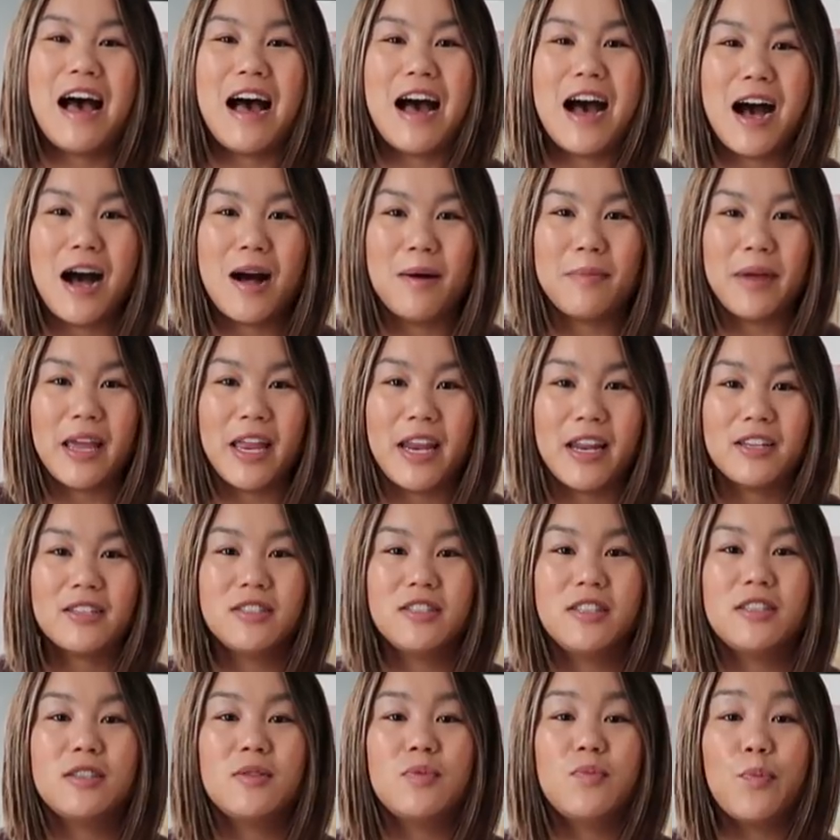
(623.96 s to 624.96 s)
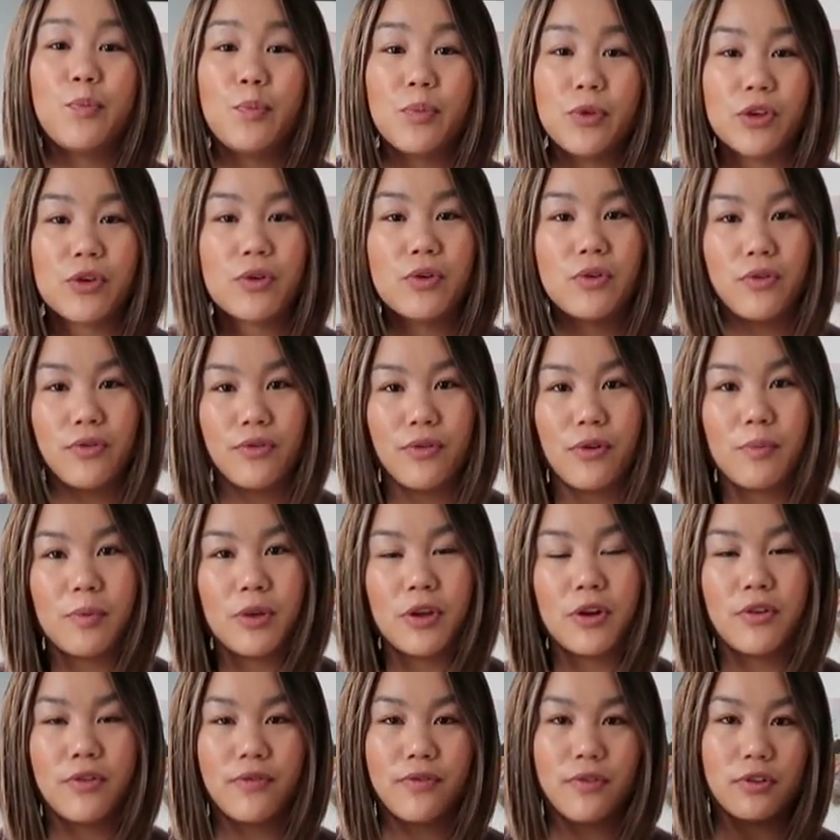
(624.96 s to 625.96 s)
Um, it is this beautiful
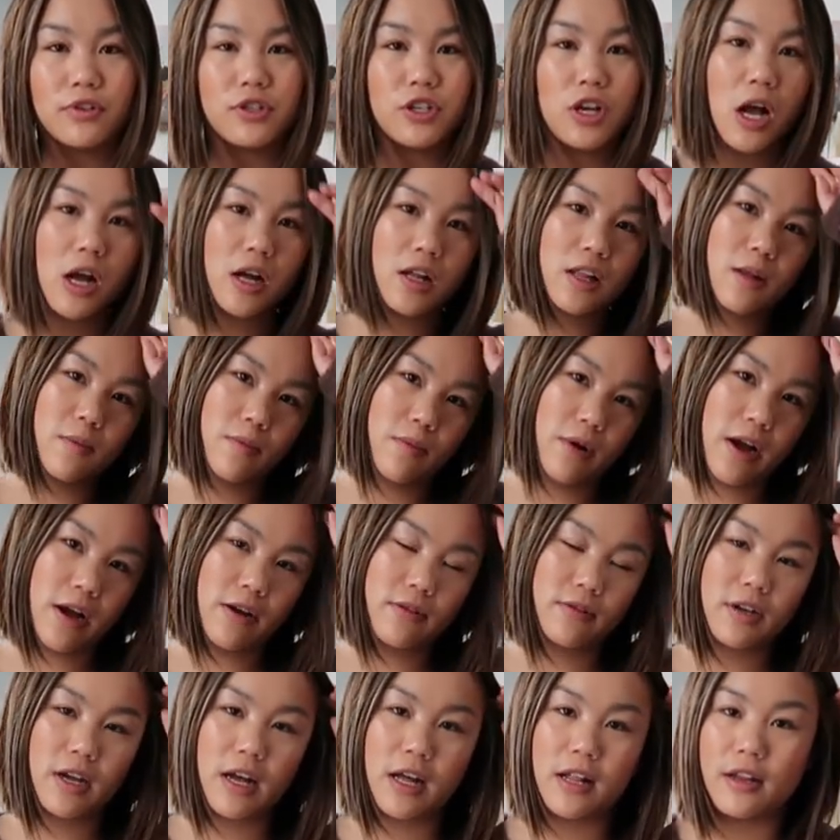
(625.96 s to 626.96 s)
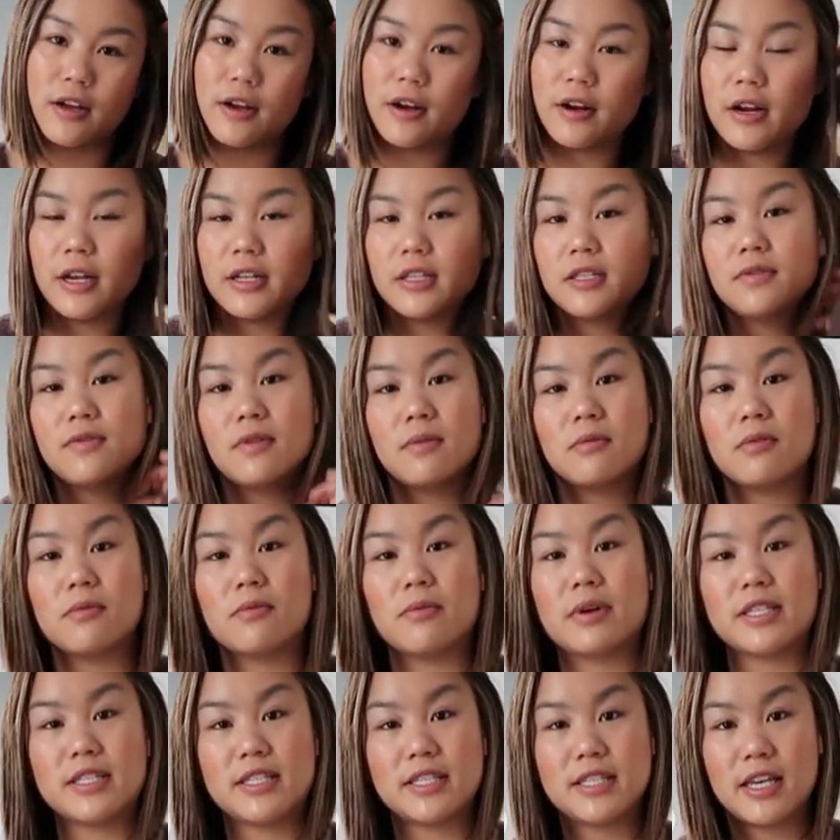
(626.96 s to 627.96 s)
beautiful chocolate brown color. It's from
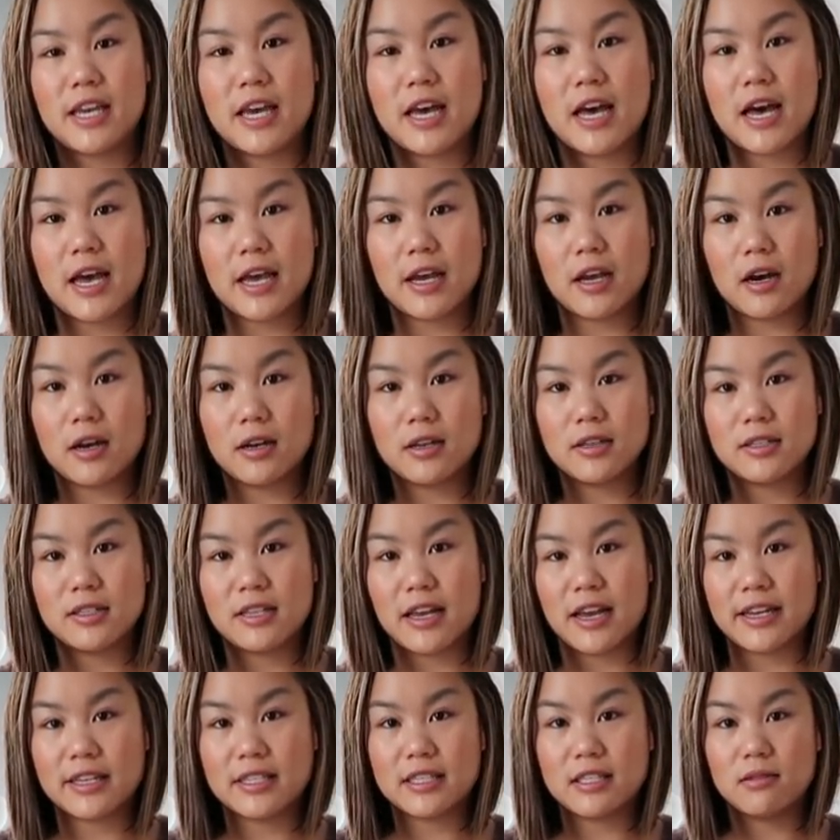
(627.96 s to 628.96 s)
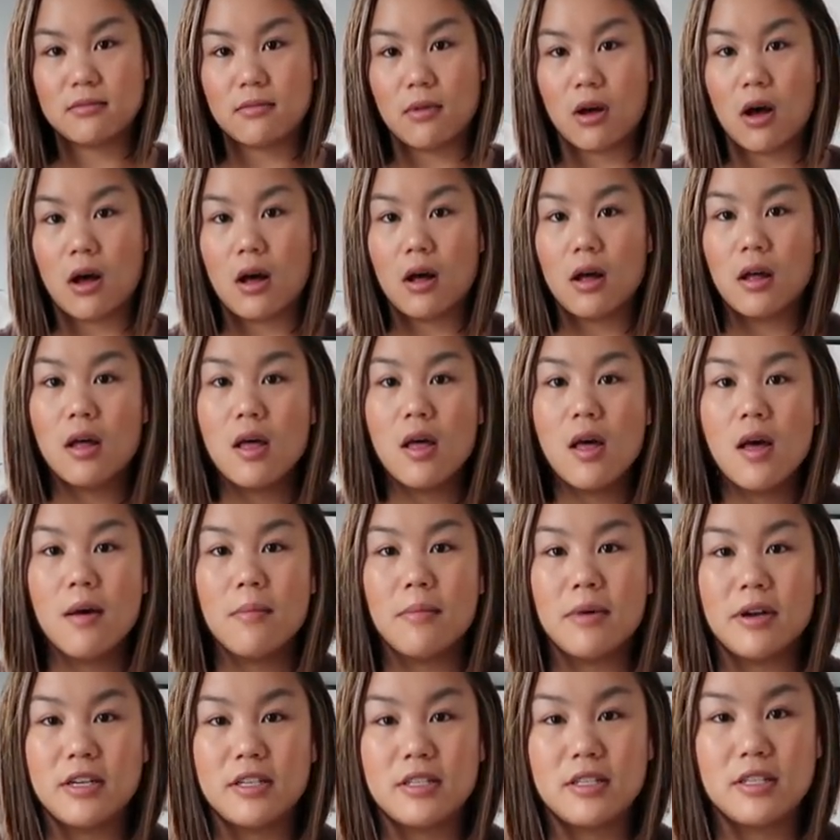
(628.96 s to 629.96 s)
Aritzia. I got a size small,
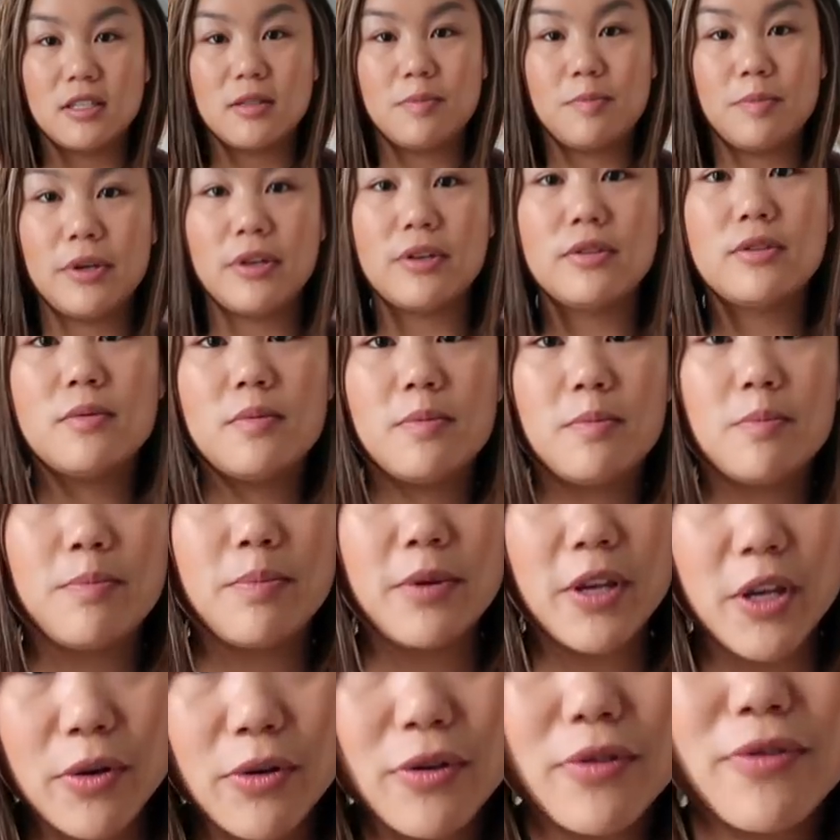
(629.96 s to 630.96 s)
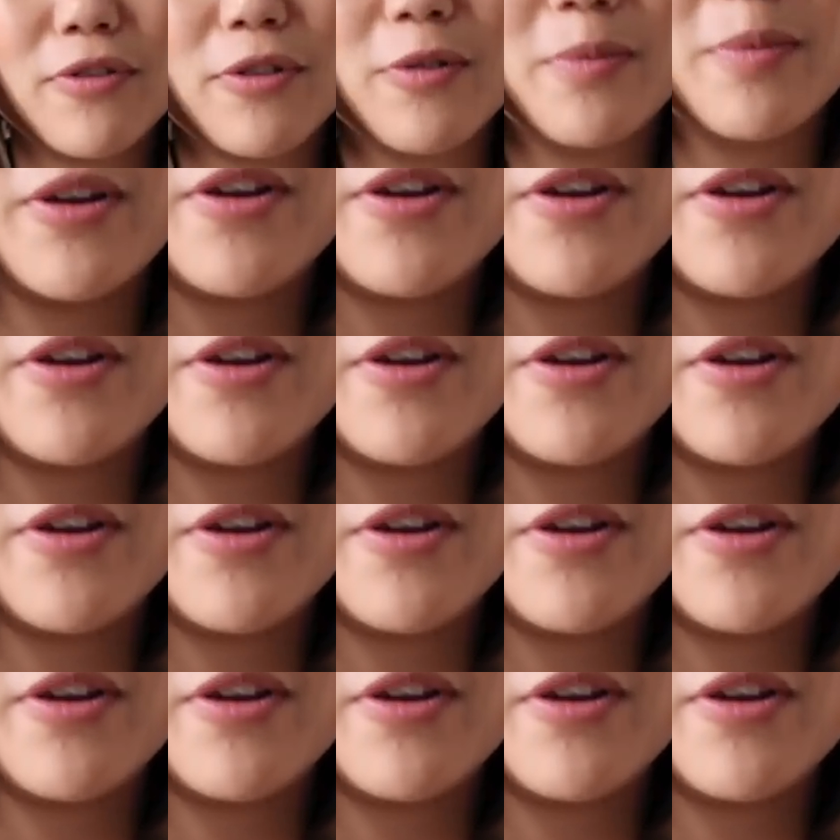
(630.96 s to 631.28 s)
but it's this beautiful